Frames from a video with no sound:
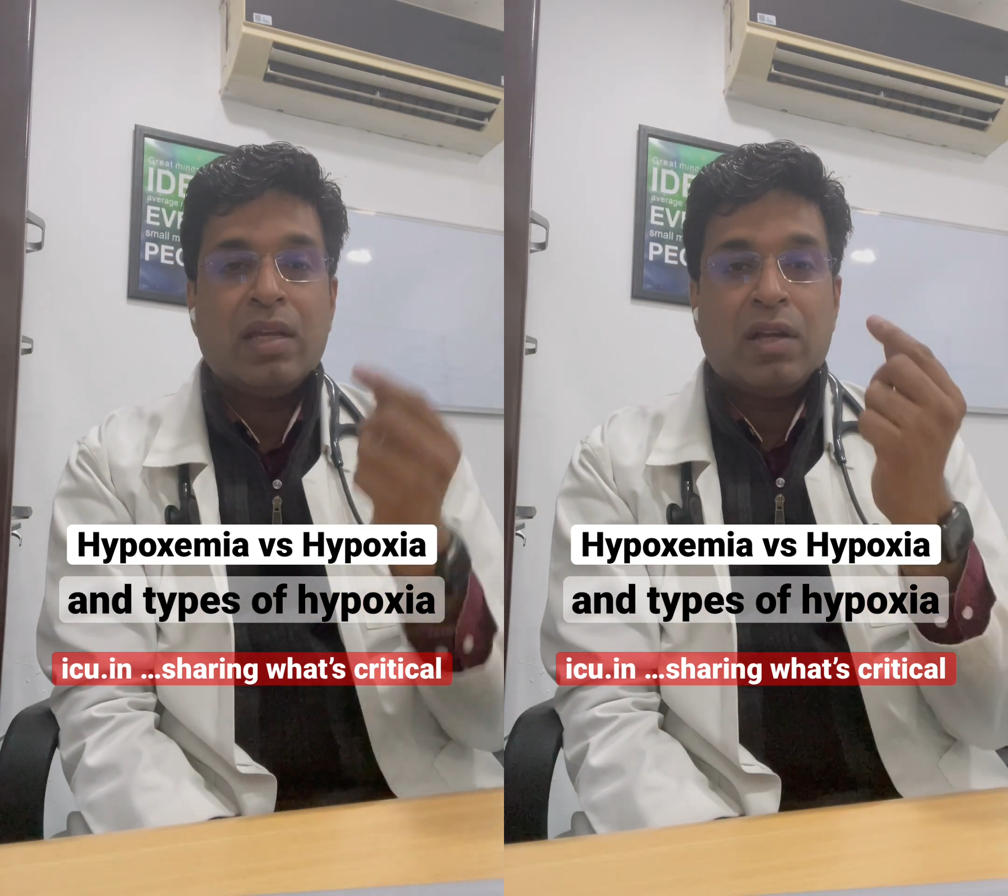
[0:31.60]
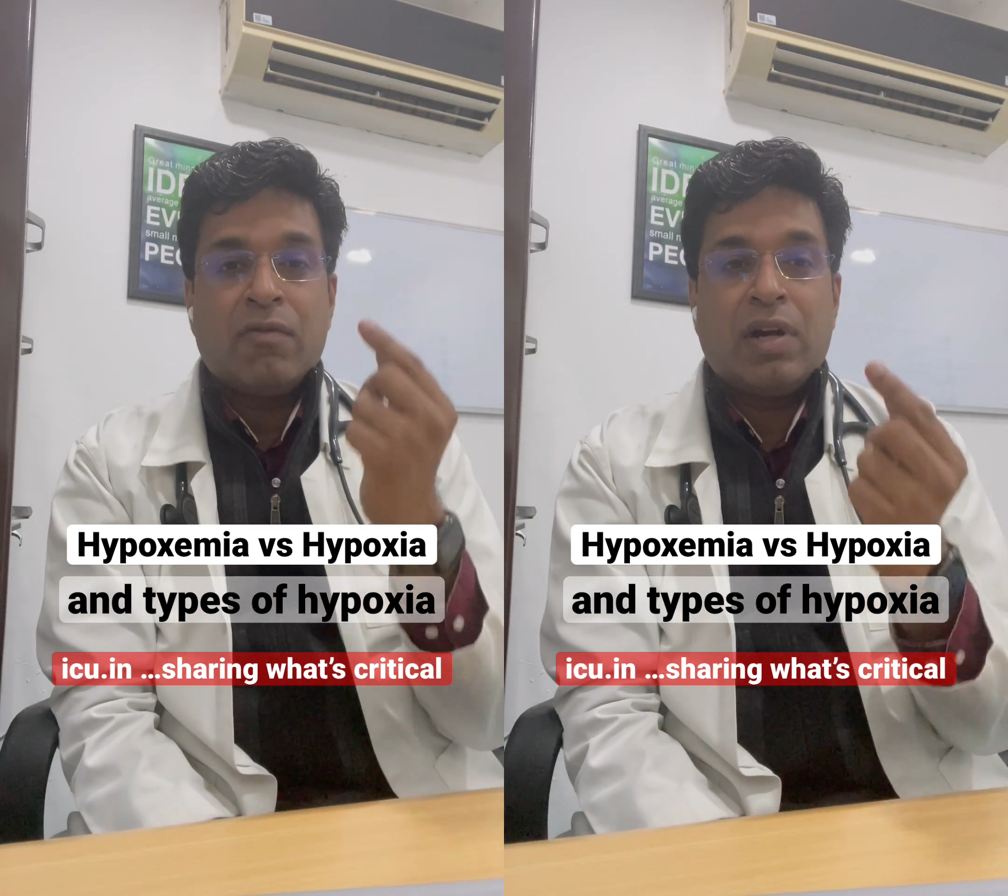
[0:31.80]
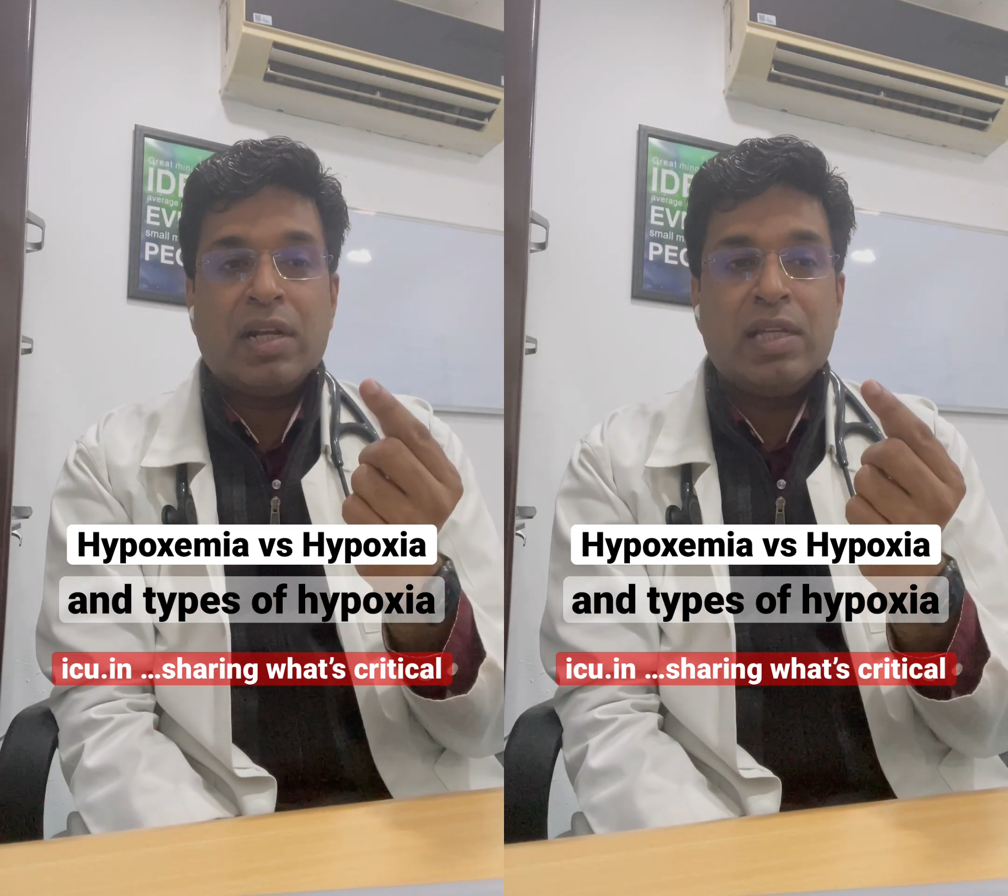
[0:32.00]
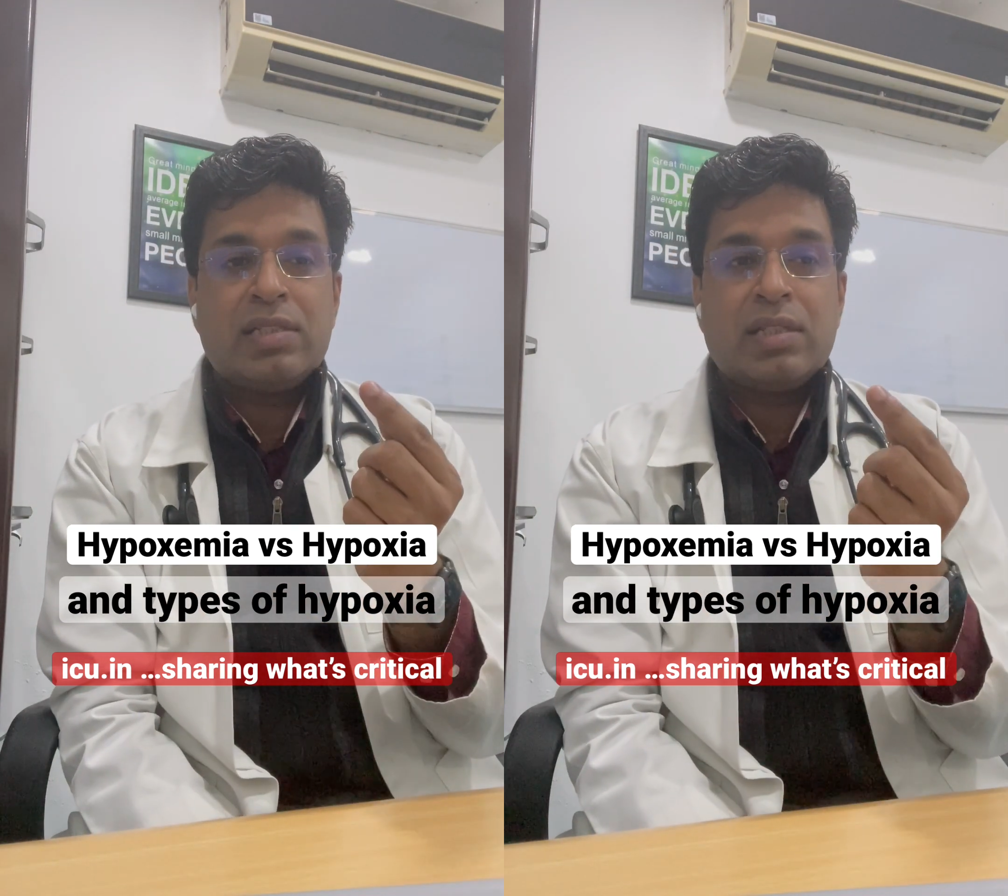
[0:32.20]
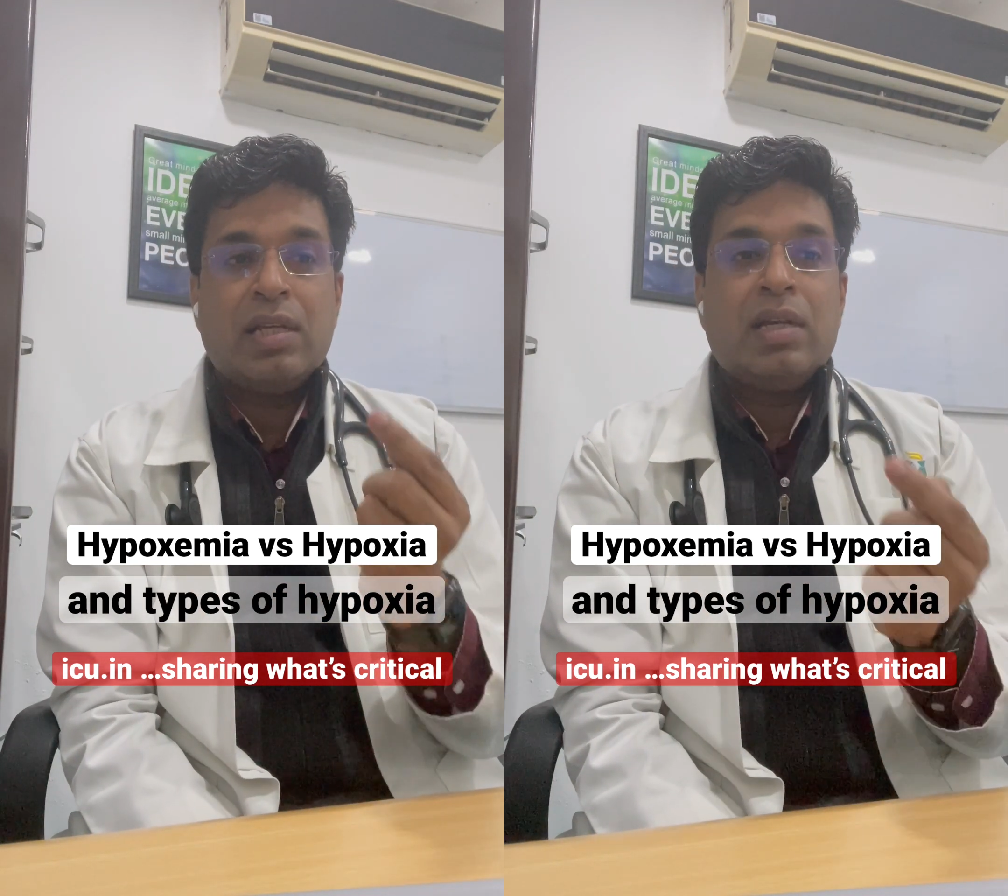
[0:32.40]
One
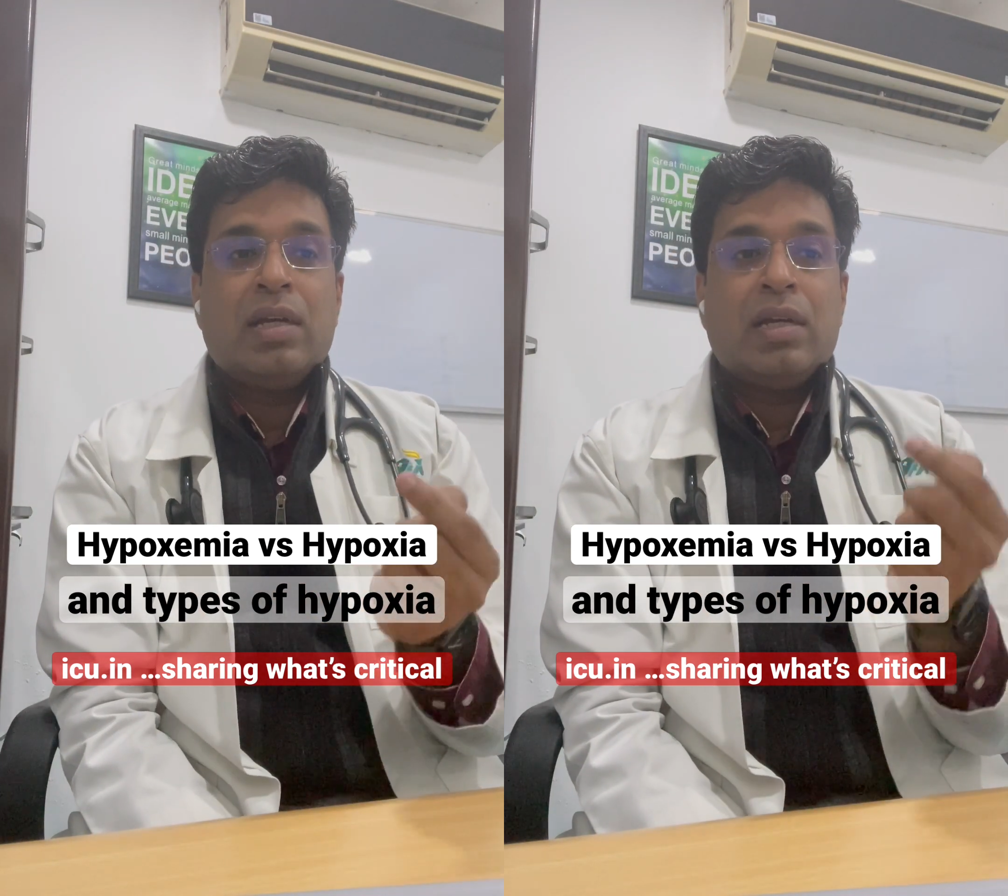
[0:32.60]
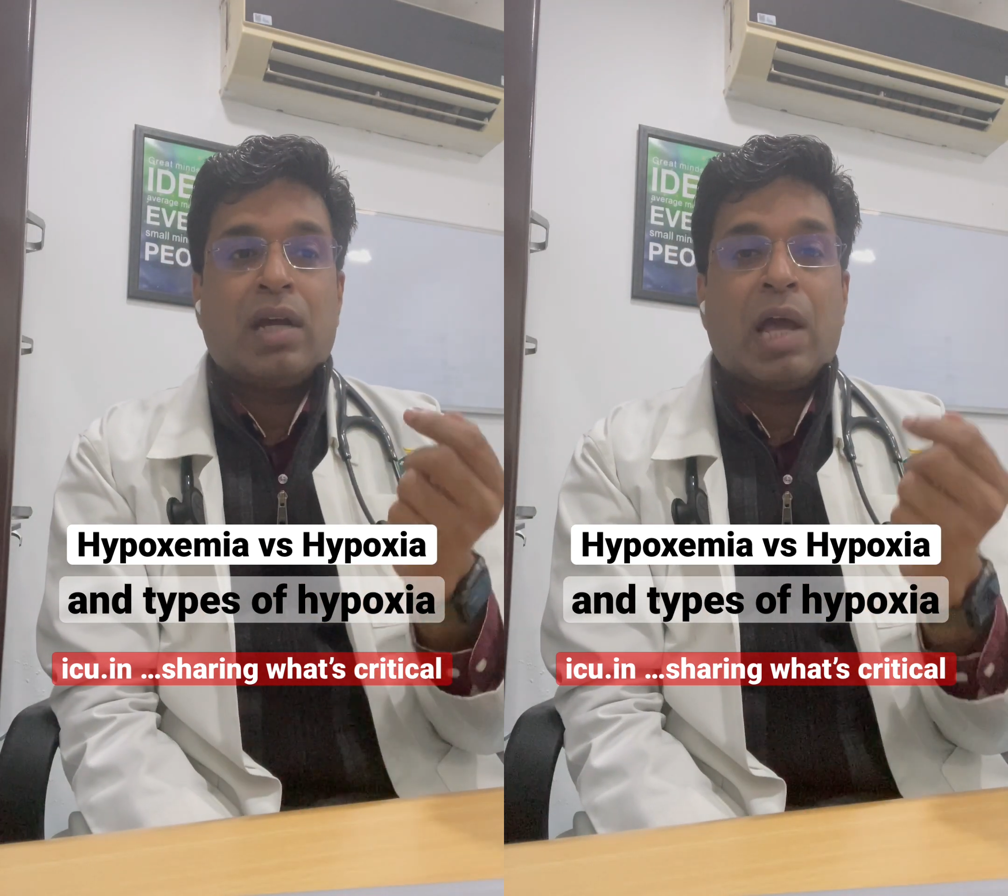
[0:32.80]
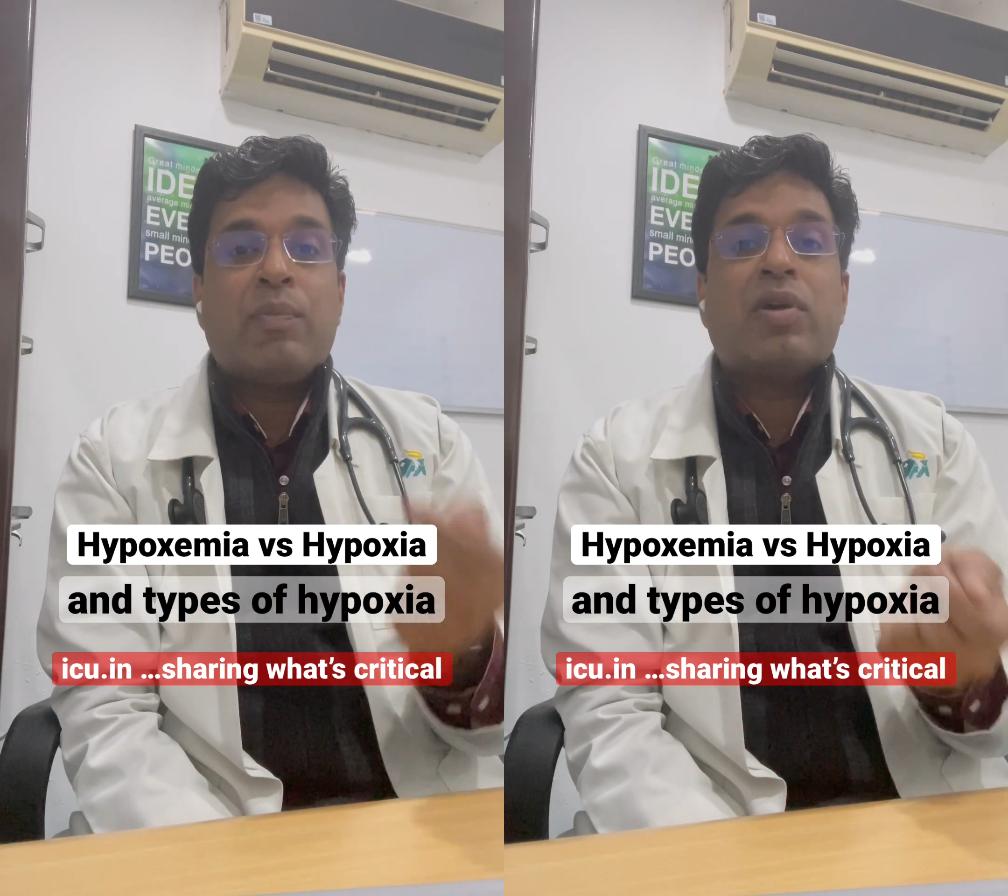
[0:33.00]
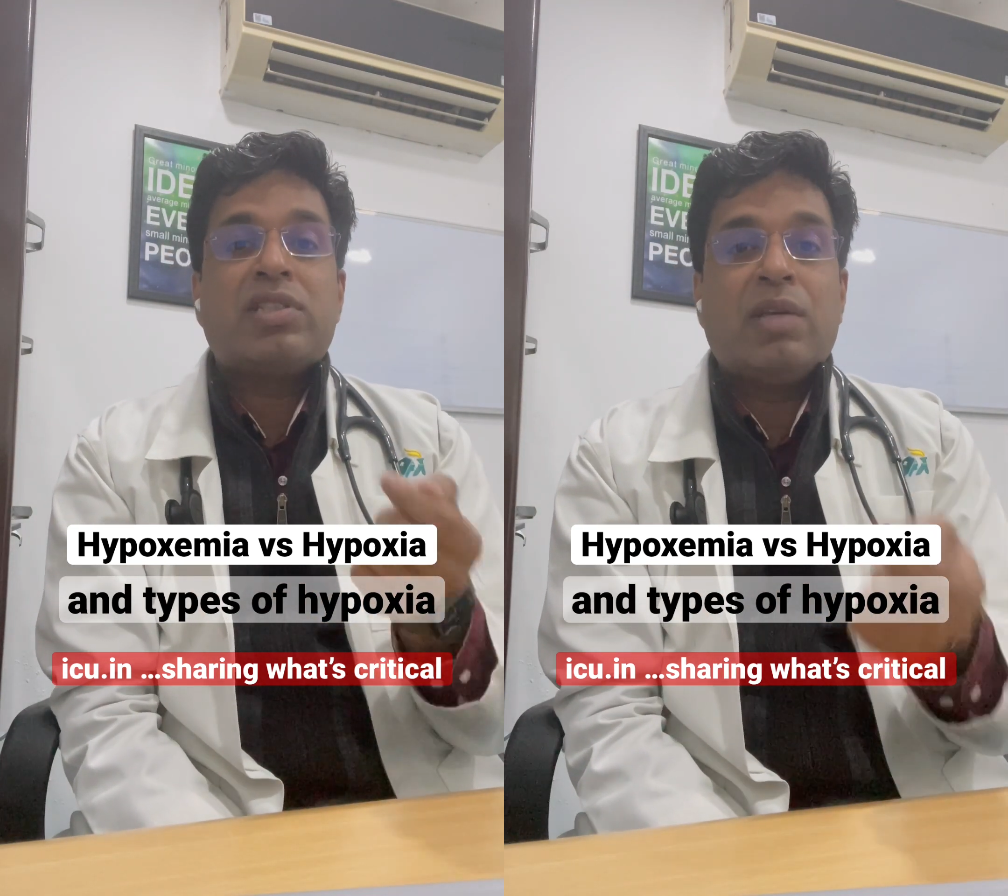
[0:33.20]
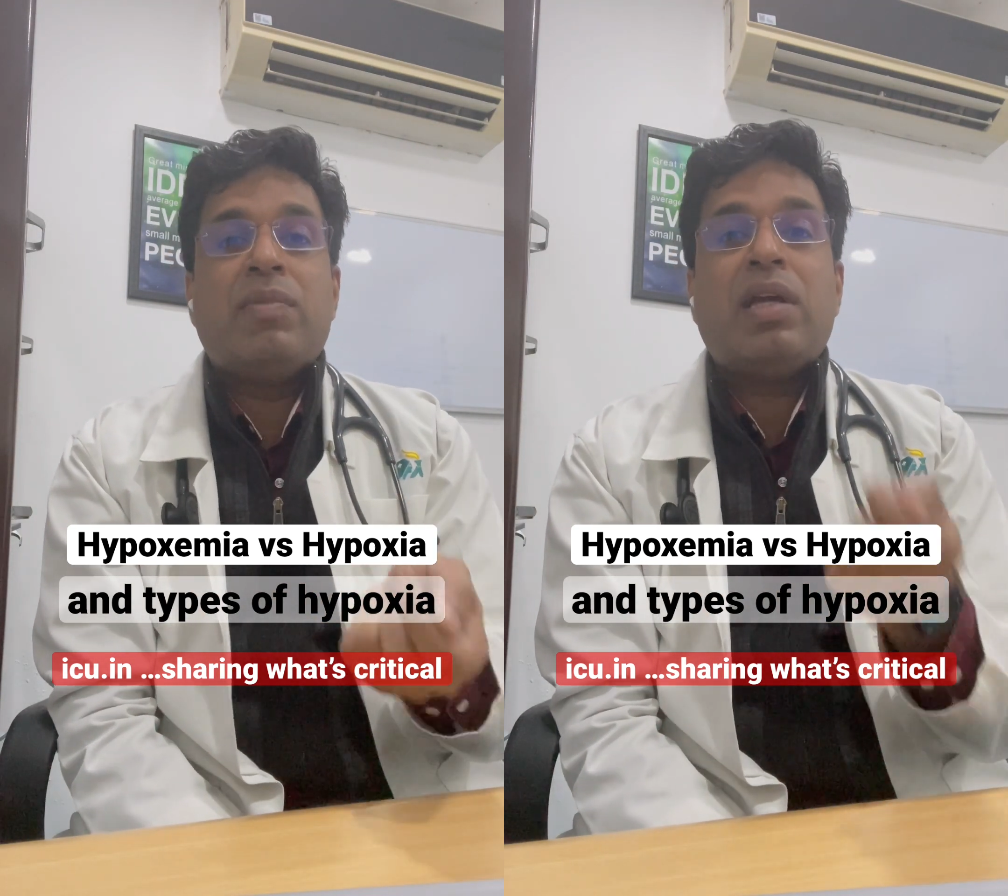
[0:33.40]
is
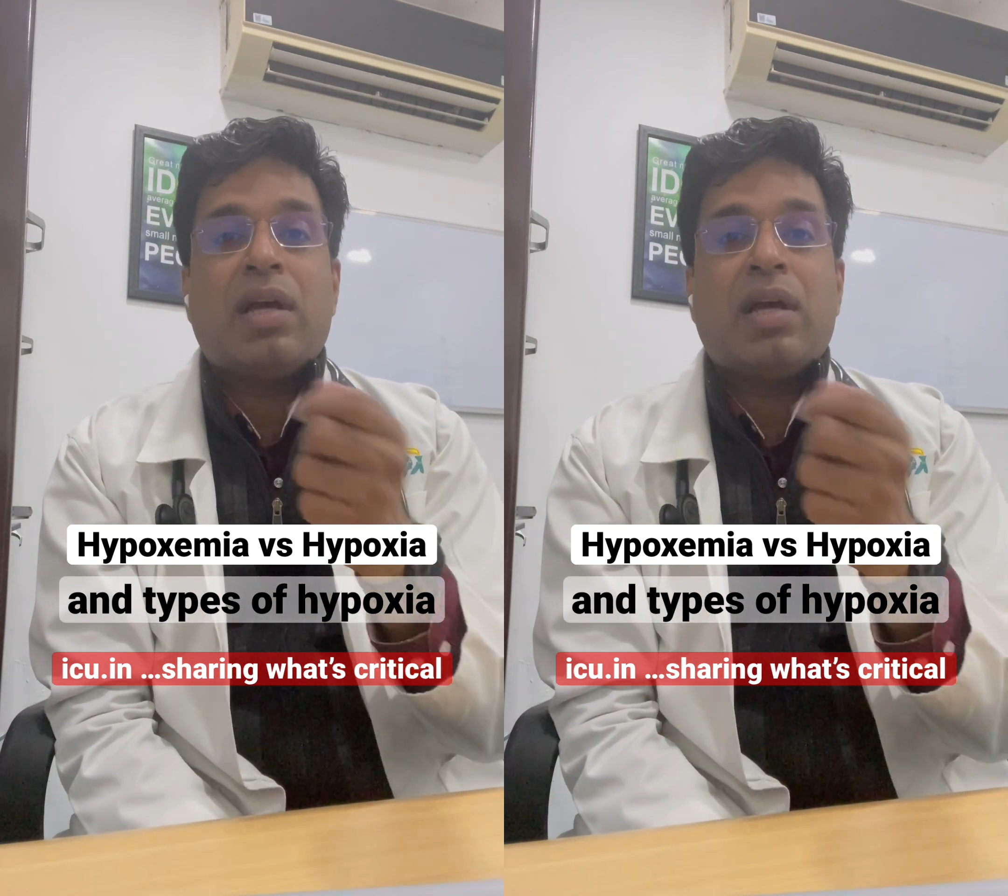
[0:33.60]
hypoxemic